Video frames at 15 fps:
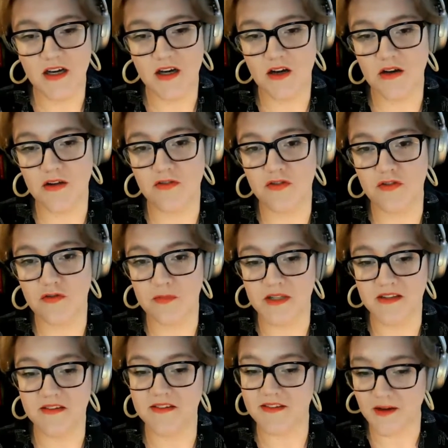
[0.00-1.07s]
If you've
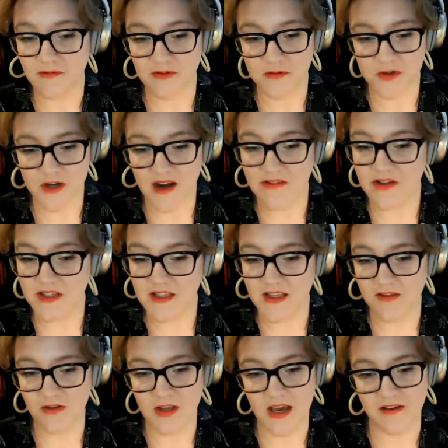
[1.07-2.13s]
been stopped from
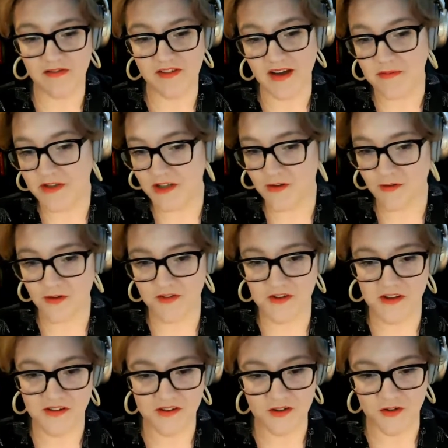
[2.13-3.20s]
traveling, if you have family
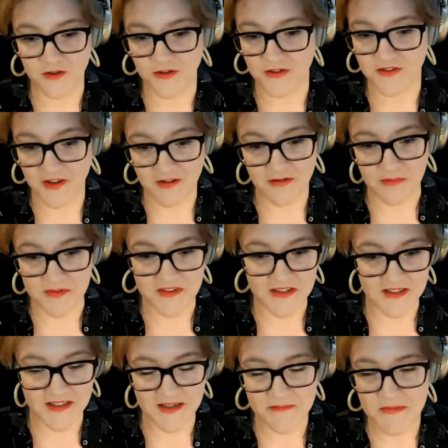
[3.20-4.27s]
overseas and you're stuck from
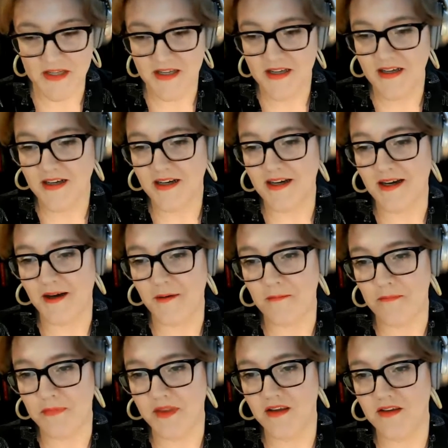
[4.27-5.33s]
seeing them,
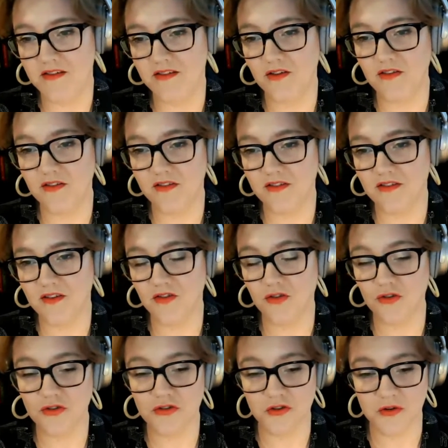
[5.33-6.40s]
because those
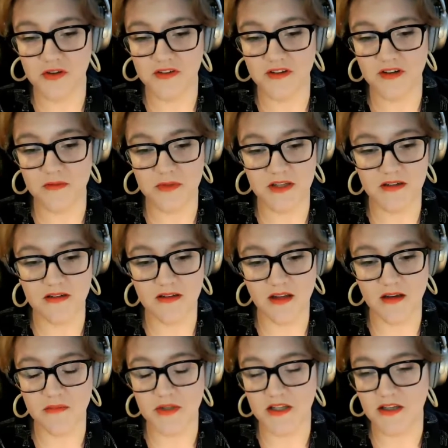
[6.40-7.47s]
are stories that I've
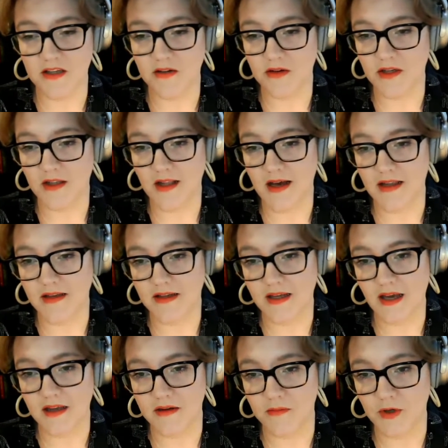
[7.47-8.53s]
been hearing a lot, and they
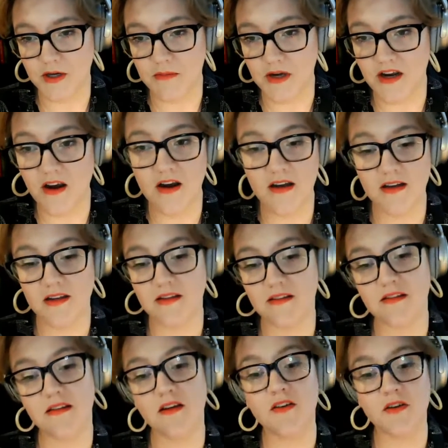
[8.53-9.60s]
kind of break my heart. And
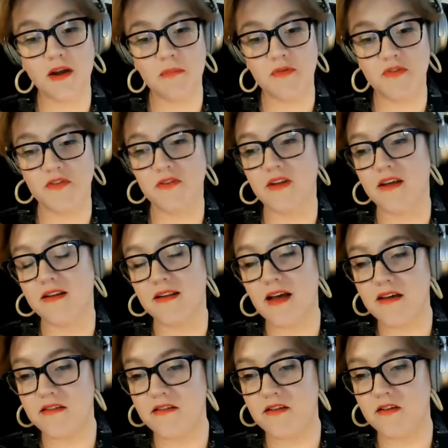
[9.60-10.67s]
that's the other episode that I did
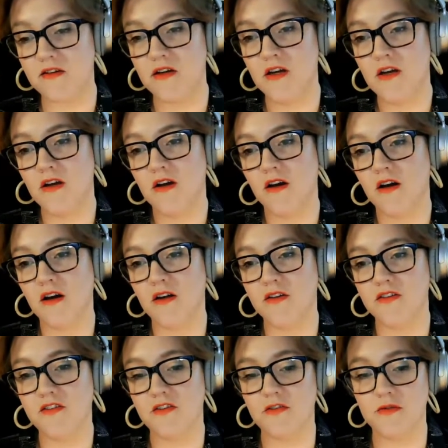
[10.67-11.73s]
last year on
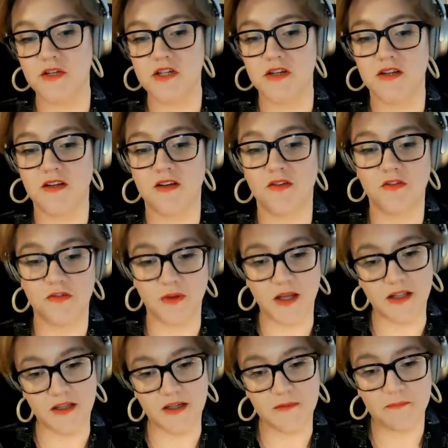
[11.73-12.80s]
the situation in
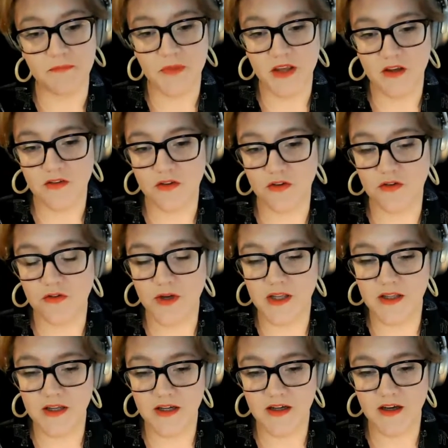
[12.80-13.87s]
Australia. So
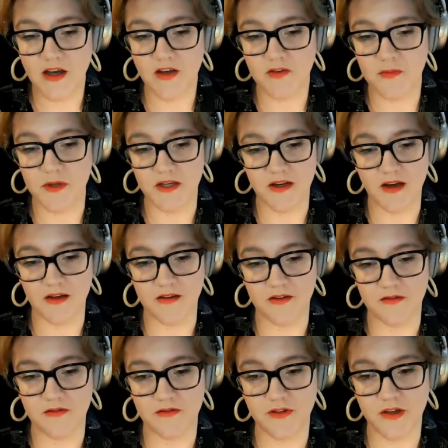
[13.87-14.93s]
Australia has been kind
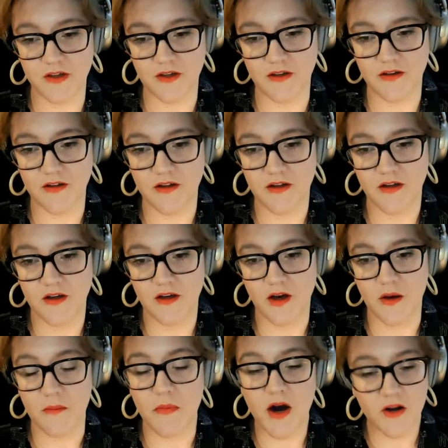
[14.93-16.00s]
of
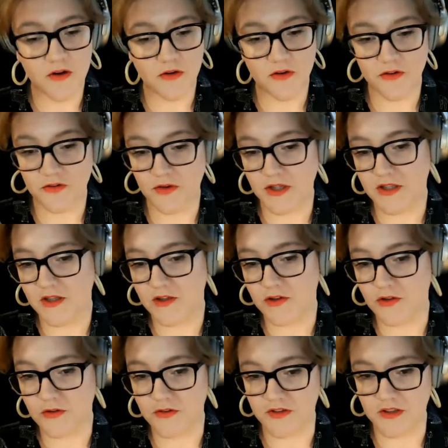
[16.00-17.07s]
a model, Australia and
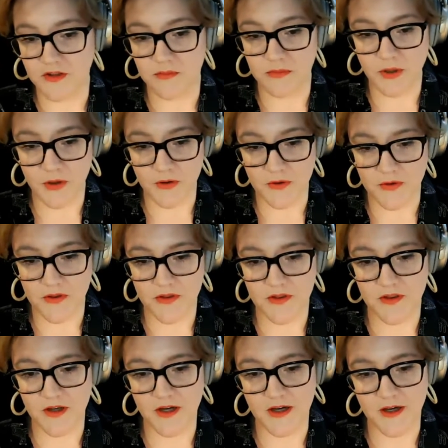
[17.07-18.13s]
New Zealand
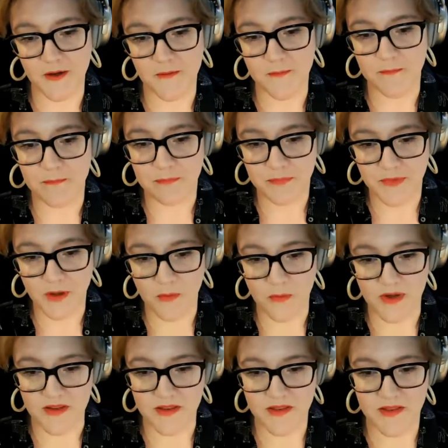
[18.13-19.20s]
both,
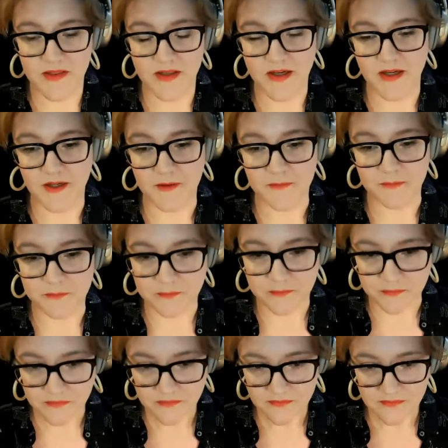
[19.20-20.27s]
with
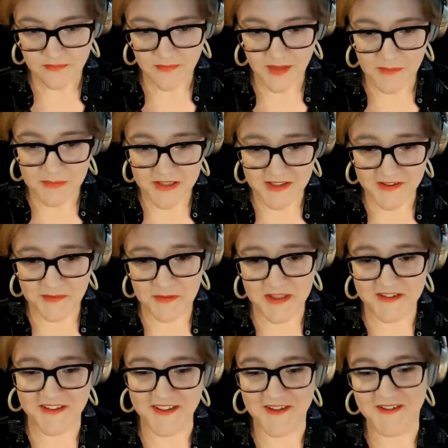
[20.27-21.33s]
Please
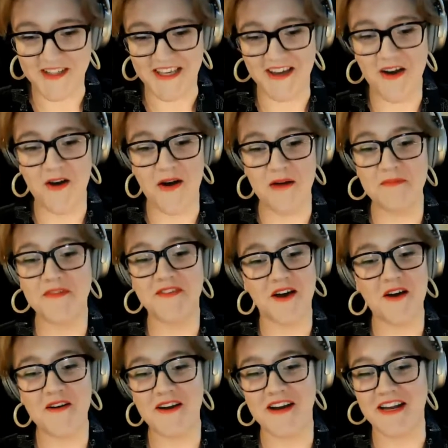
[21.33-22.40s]
speak slowly. Oh, I'm
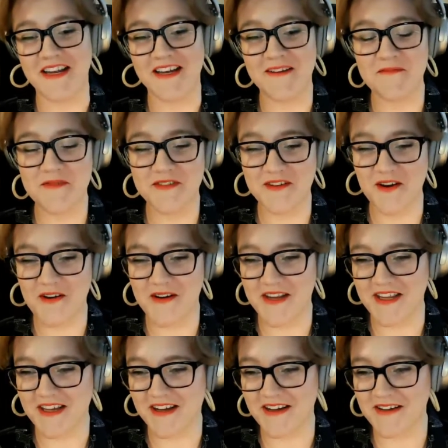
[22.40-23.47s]
sorry. I'm sorry.